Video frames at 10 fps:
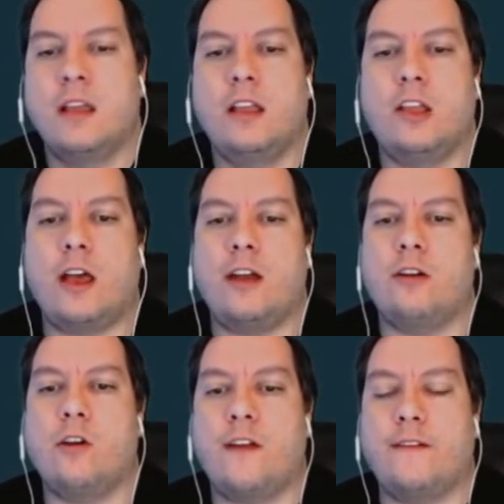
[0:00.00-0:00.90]
Yeah, I
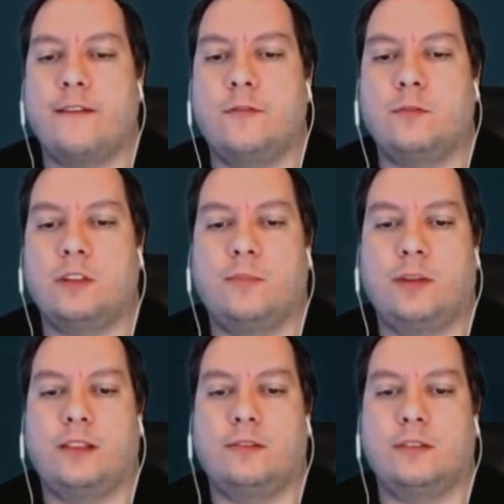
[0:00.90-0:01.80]
don't know if I've ever really
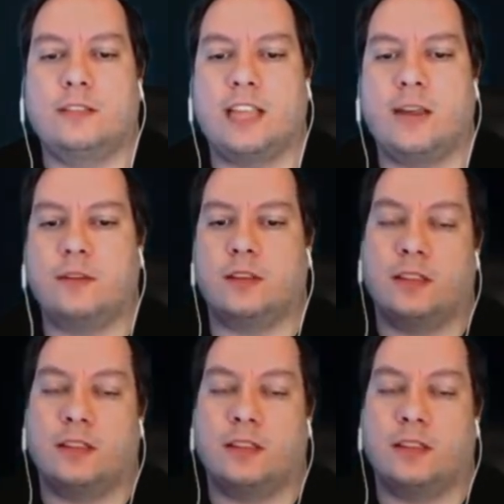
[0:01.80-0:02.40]
played through this game with a